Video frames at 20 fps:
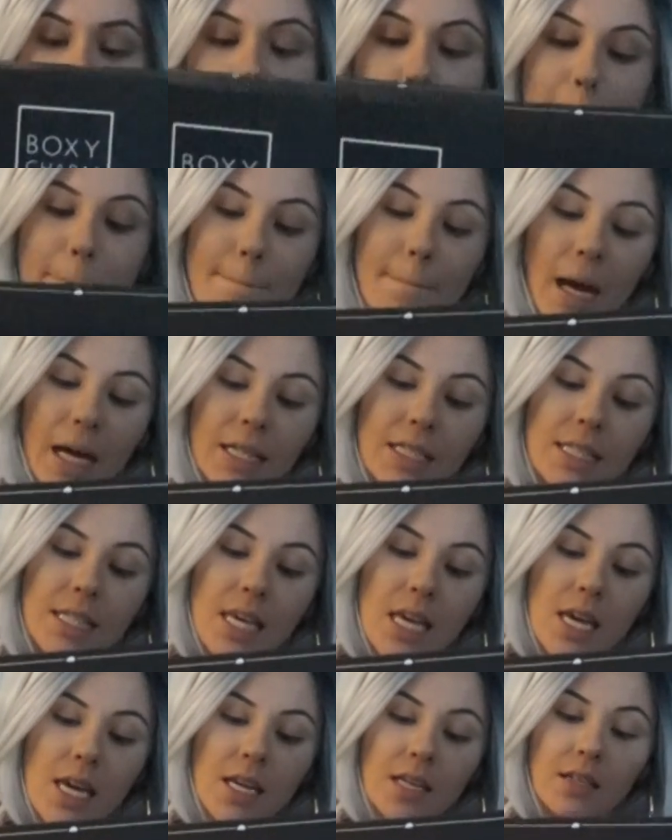
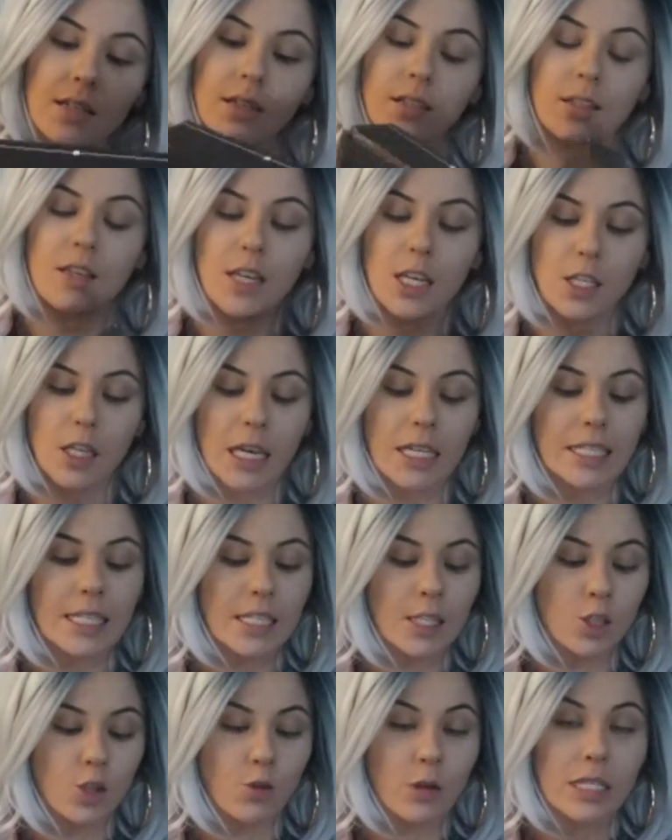unboxing. So I
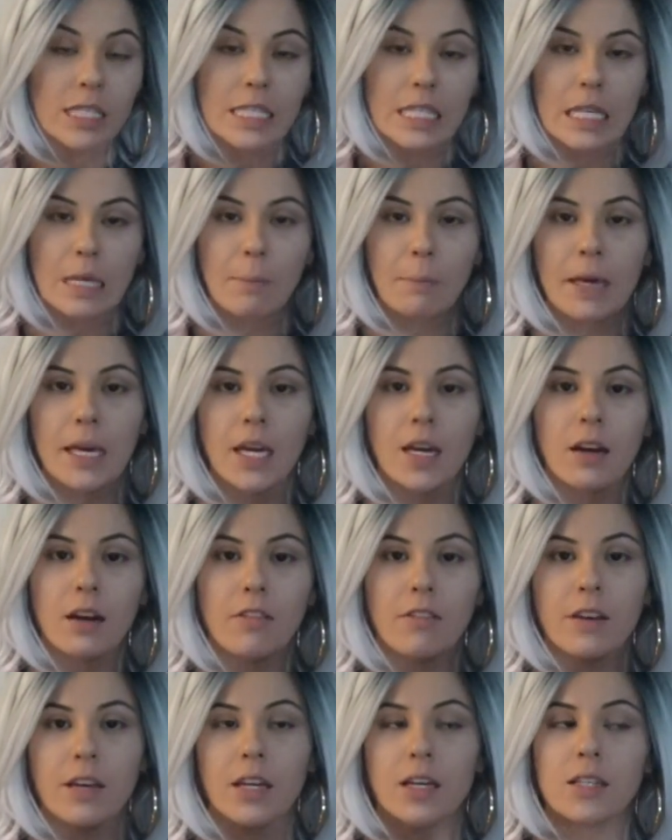did do a sneak peek
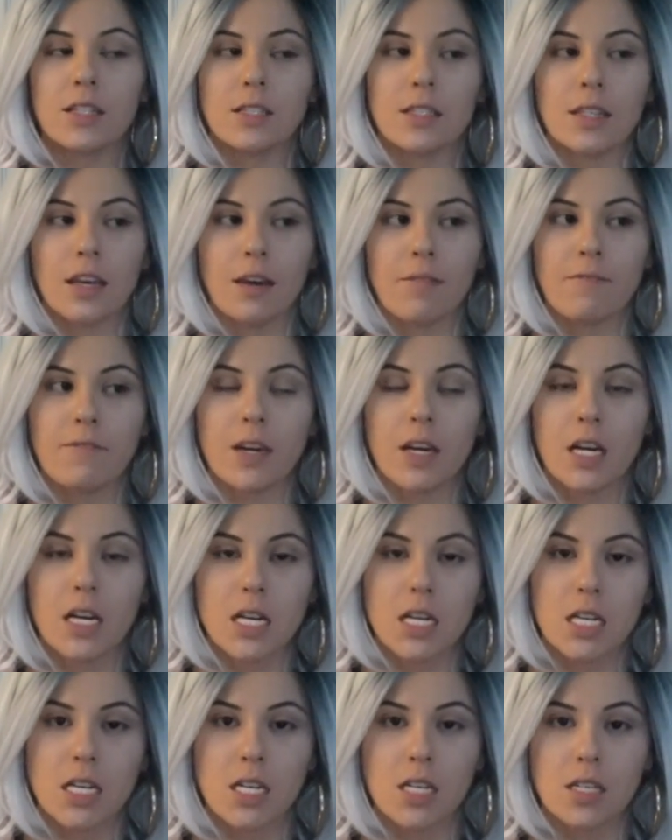of it because I'm
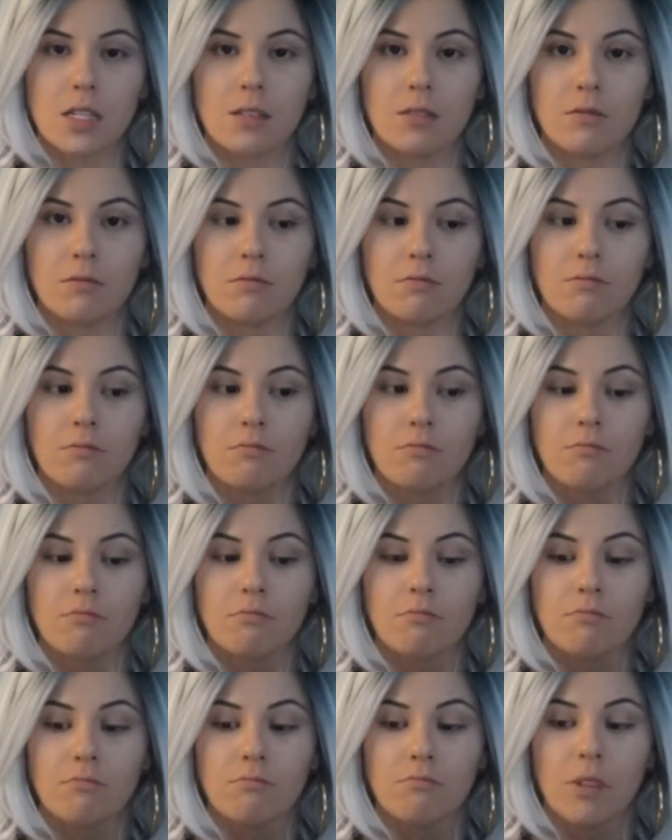very
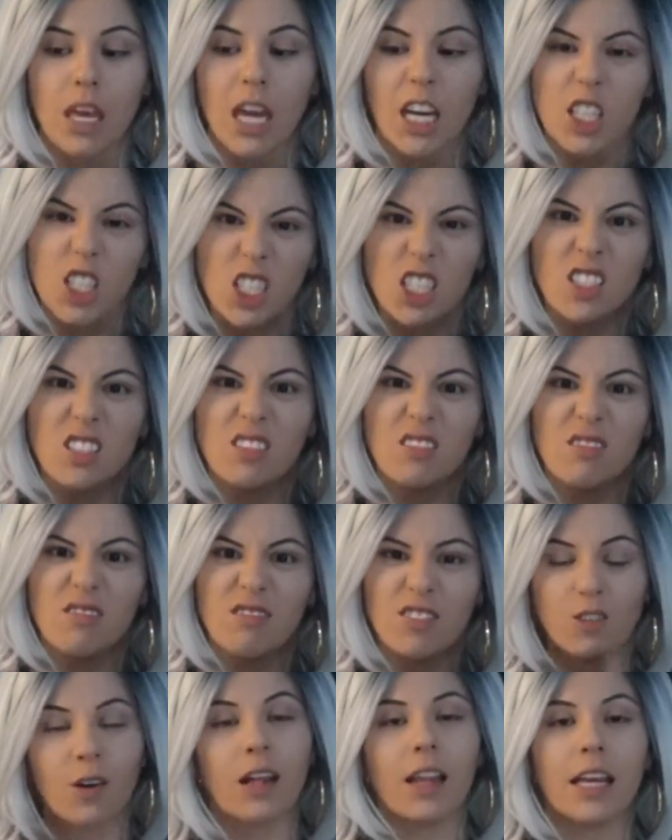anxious.
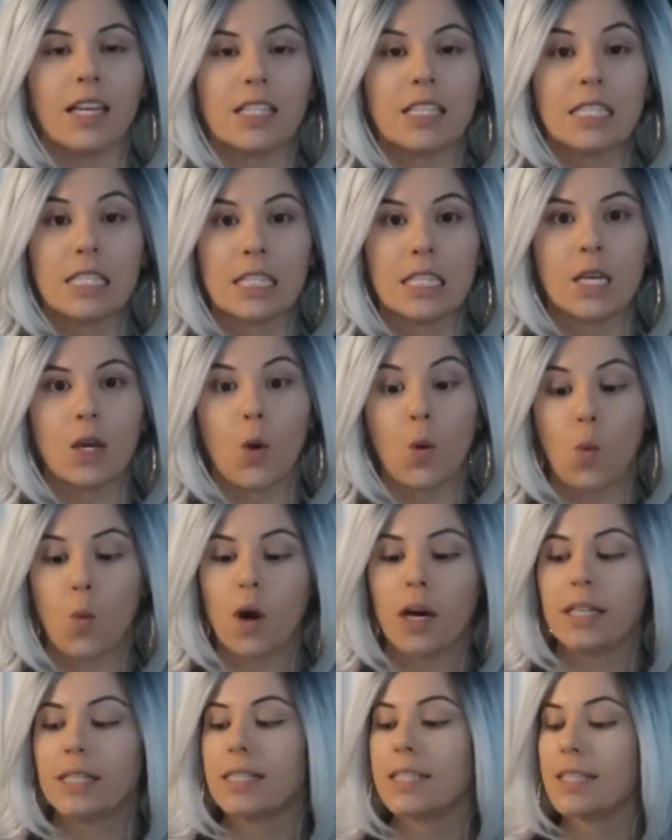So I like to see
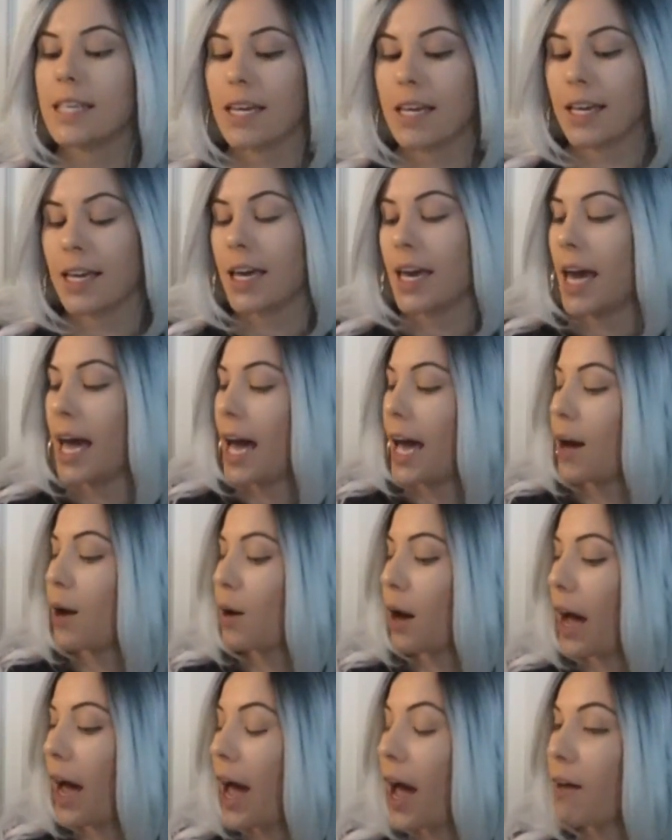what
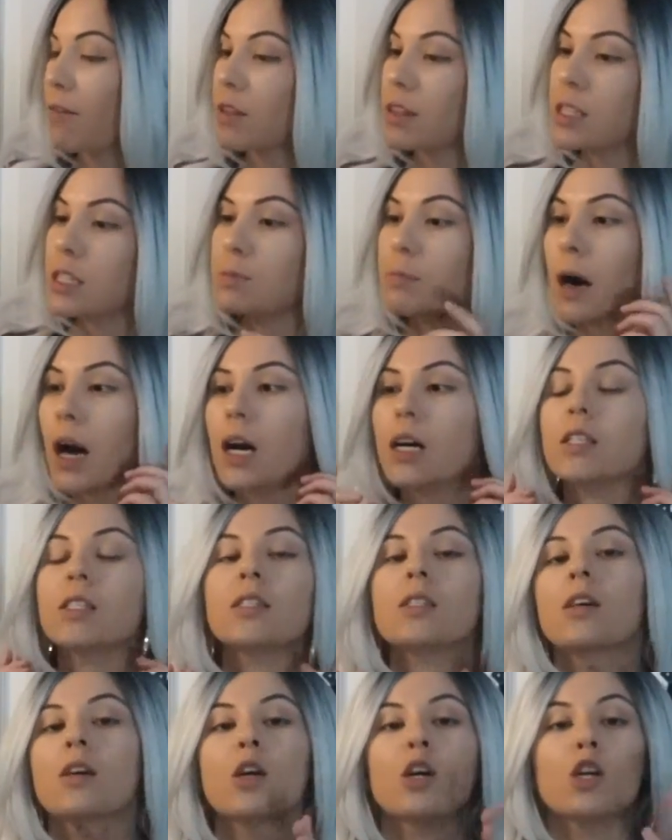I have in this
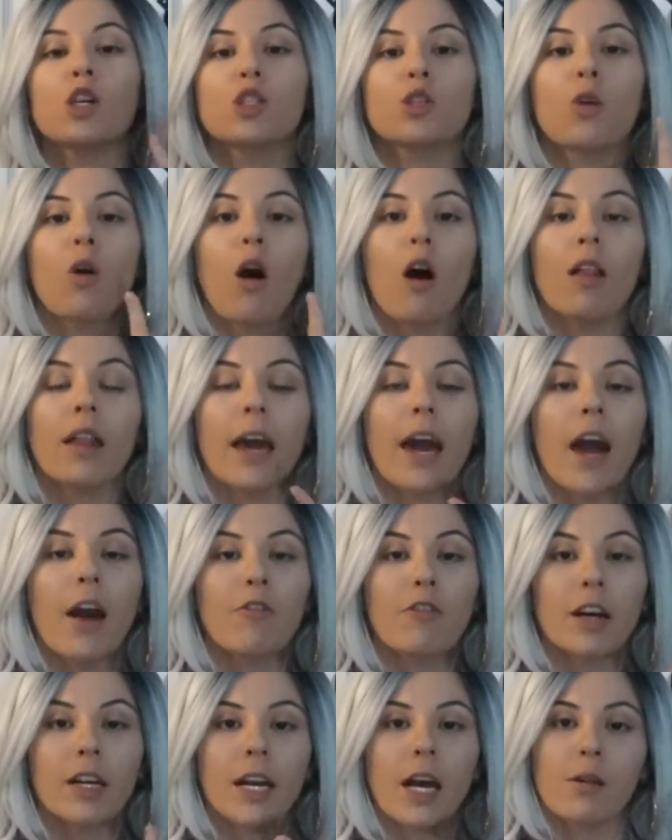box. So all I
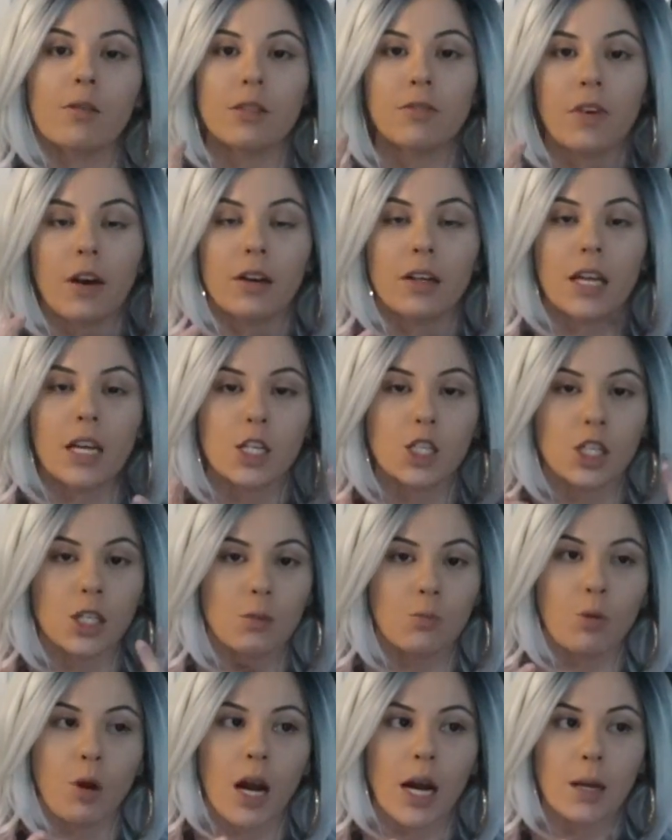have right now is
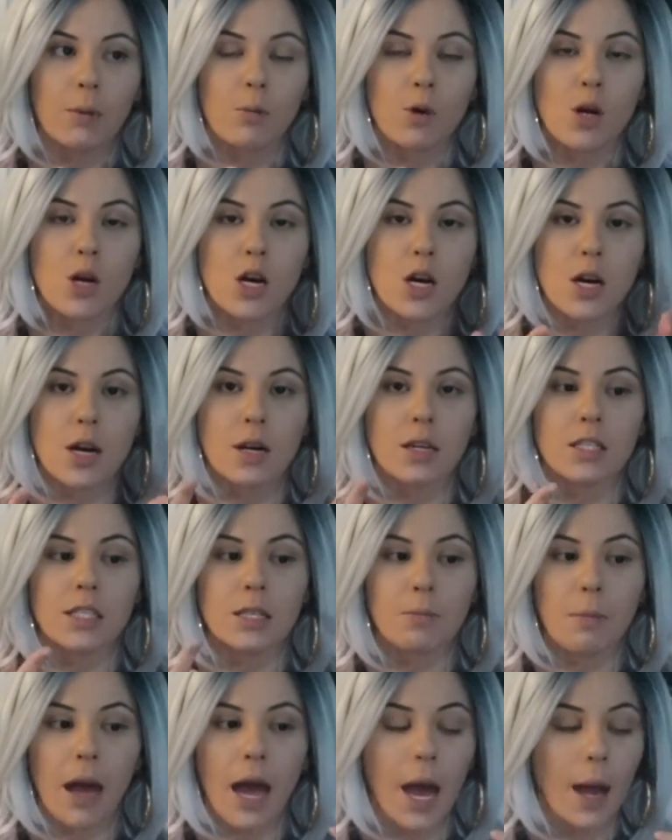foundation, primer,
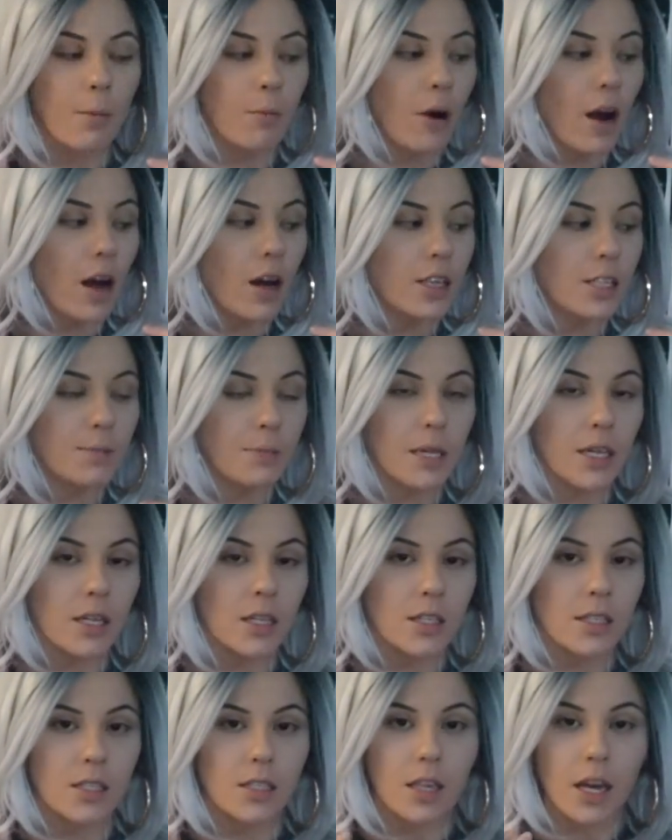did my eyebrows
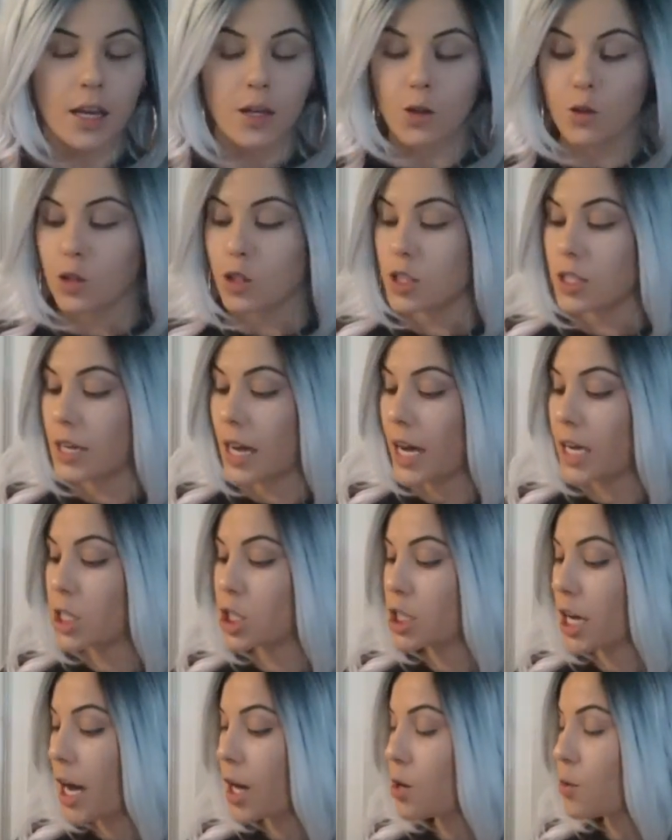because I know there's an
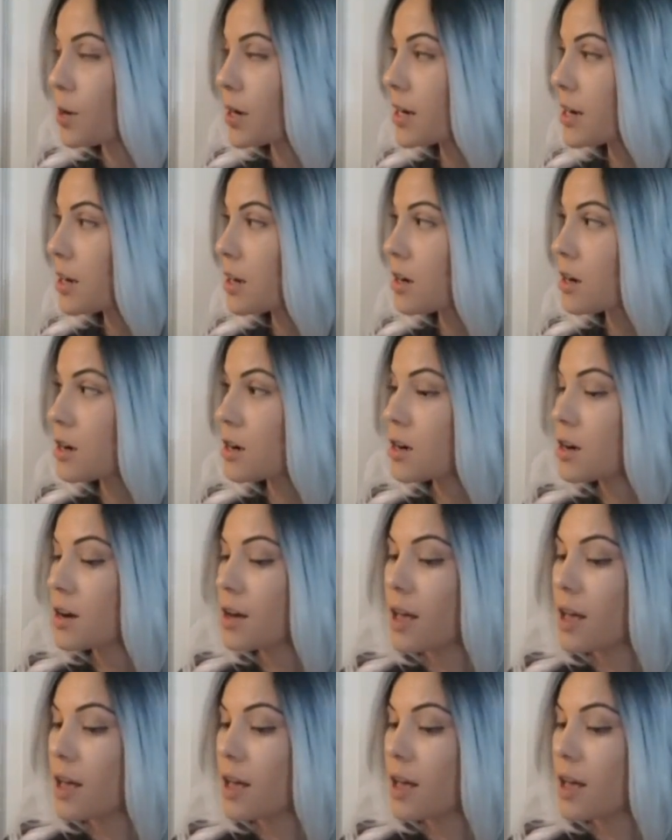eyeshadow in here